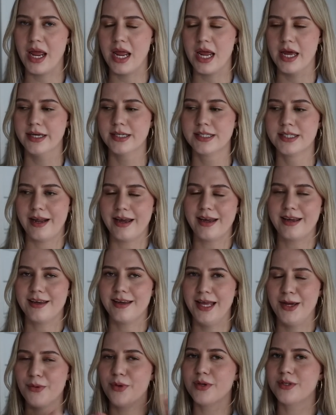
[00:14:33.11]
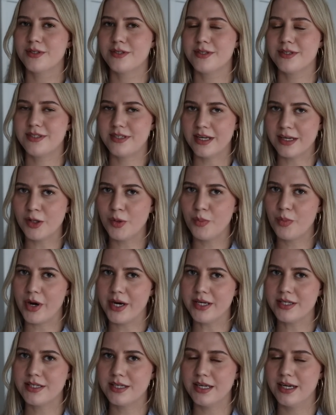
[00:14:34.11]
And like it was single
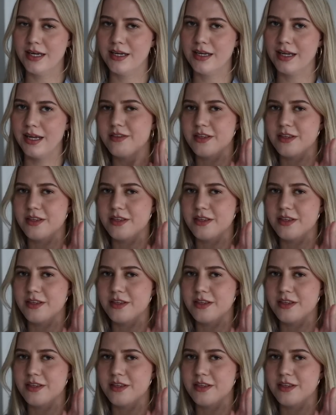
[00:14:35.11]
breasted.